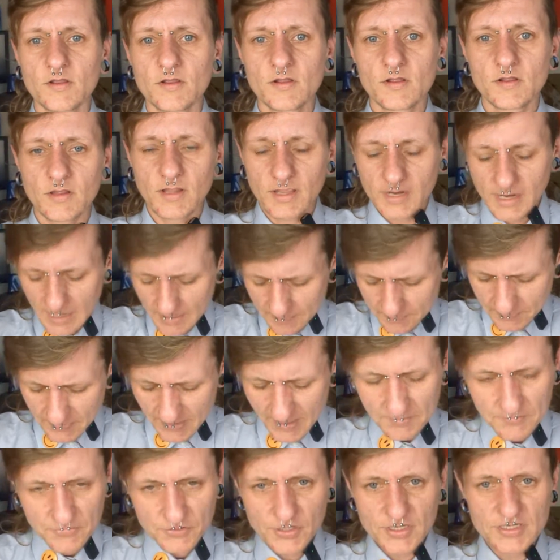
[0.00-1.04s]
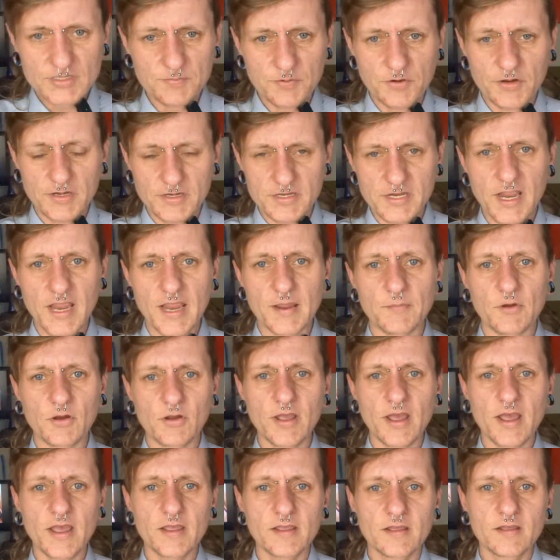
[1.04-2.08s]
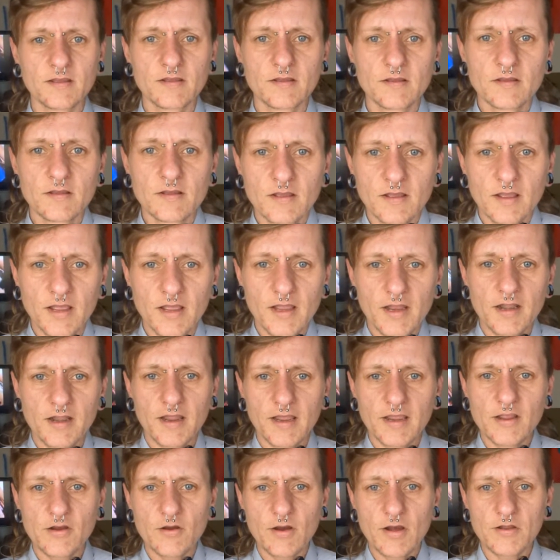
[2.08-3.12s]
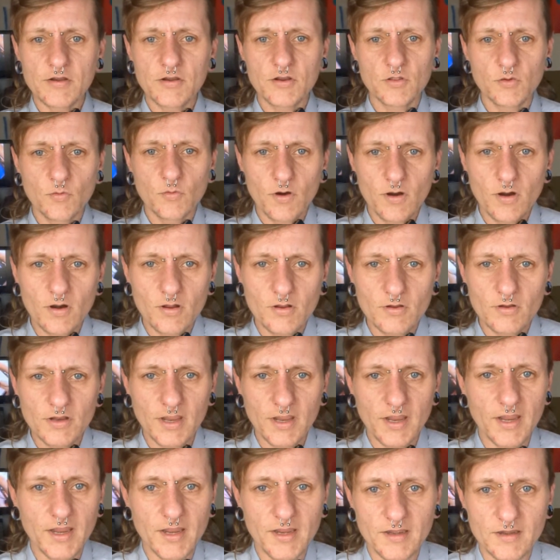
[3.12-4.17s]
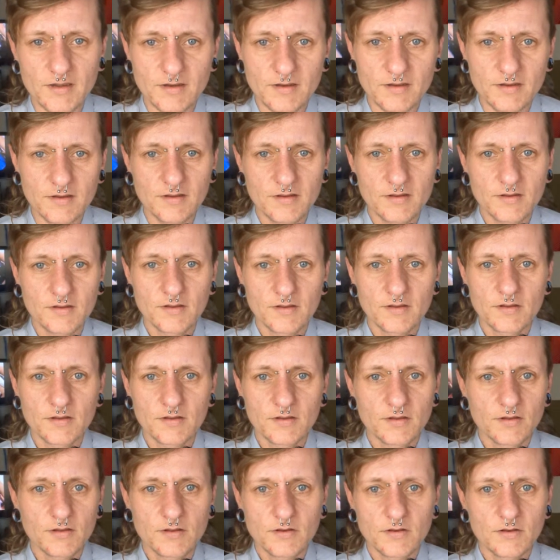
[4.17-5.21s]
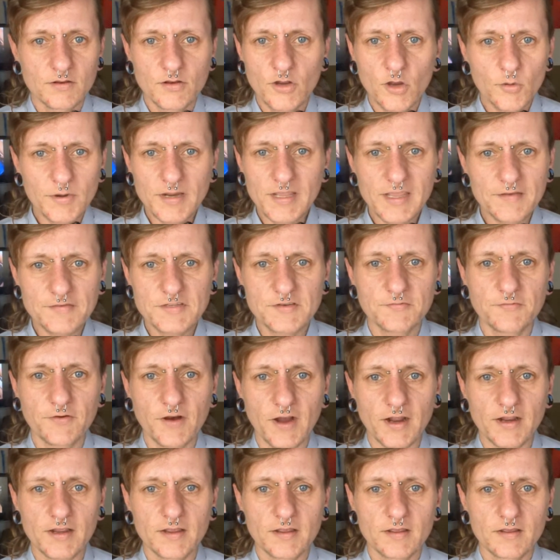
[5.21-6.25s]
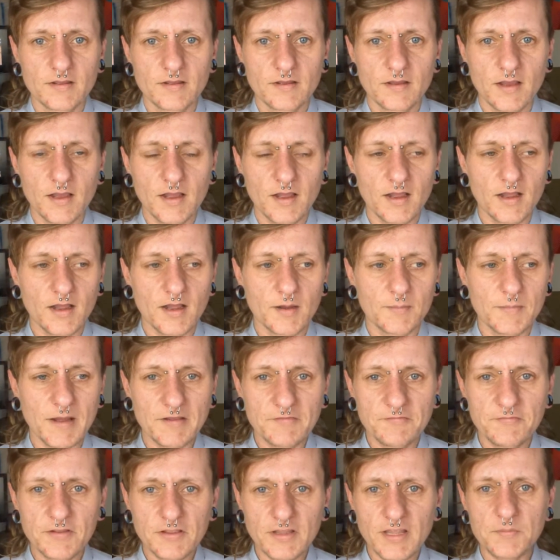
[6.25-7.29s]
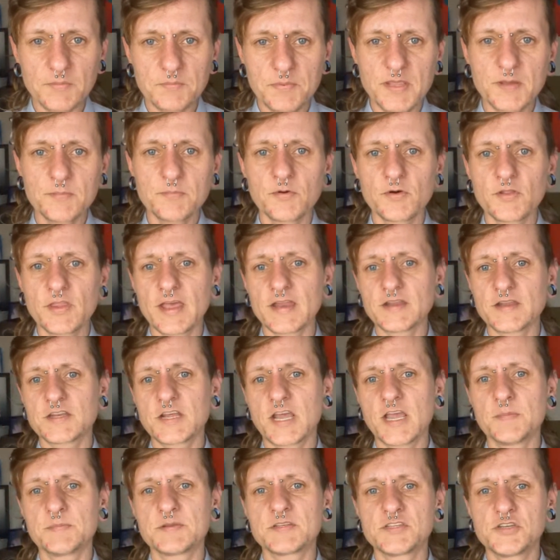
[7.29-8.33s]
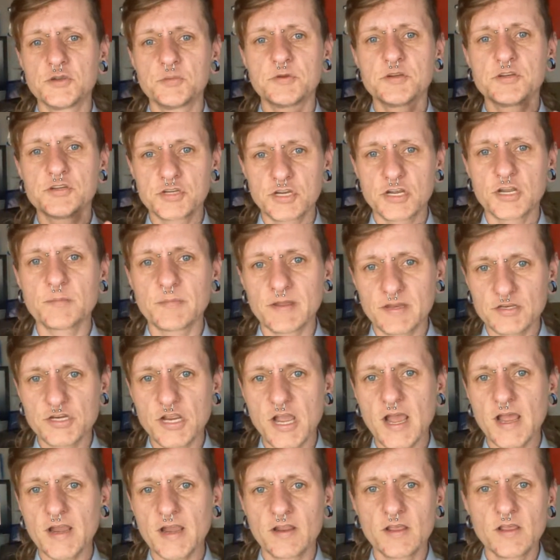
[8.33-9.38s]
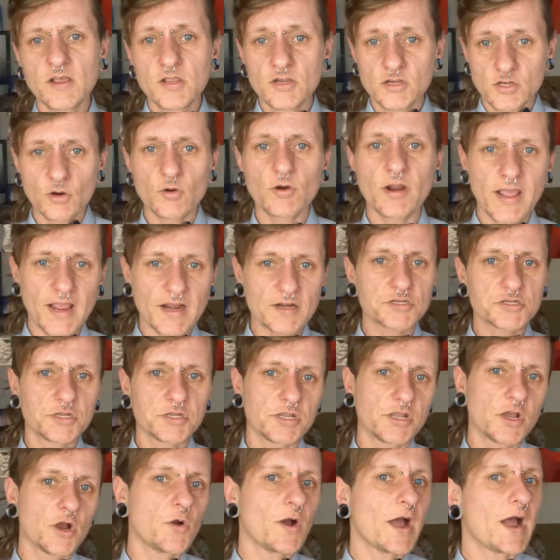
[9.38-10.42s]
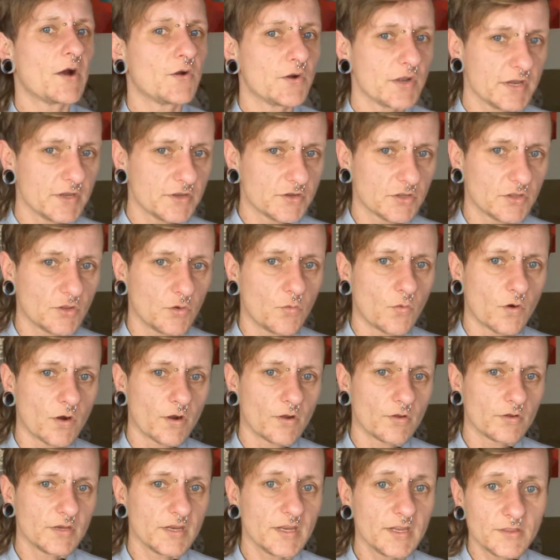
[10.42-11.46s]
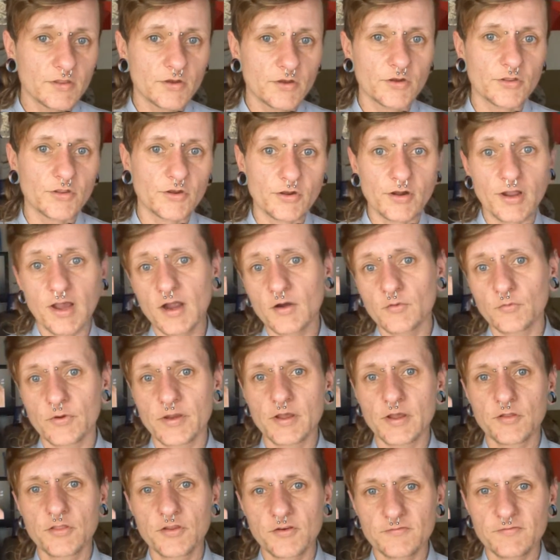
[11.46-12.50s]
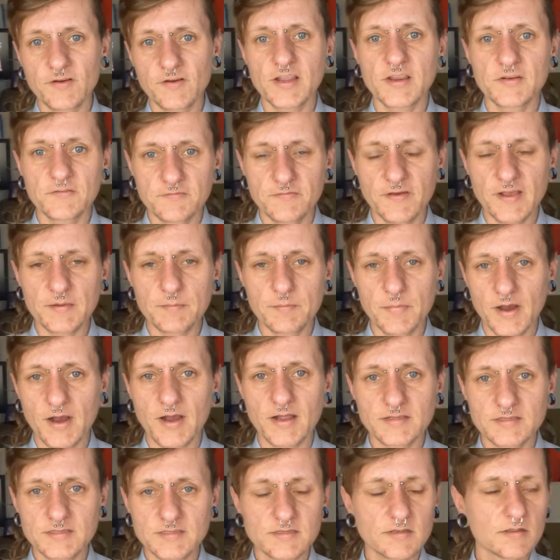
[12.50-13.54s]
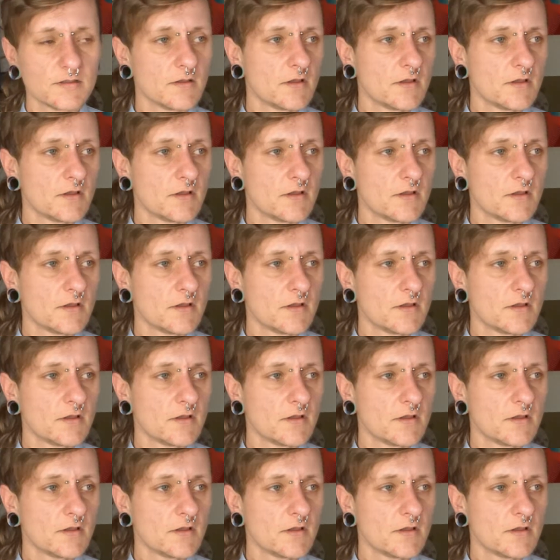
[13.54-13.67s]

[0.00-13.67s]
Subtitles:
like I'm dressed pretty tame, okay? And I go out into the world and nobody gives a fuck. I feel like people that type stupid shit in my chat don't actually go out into the world. Either they're not real, they're fucking fed bots,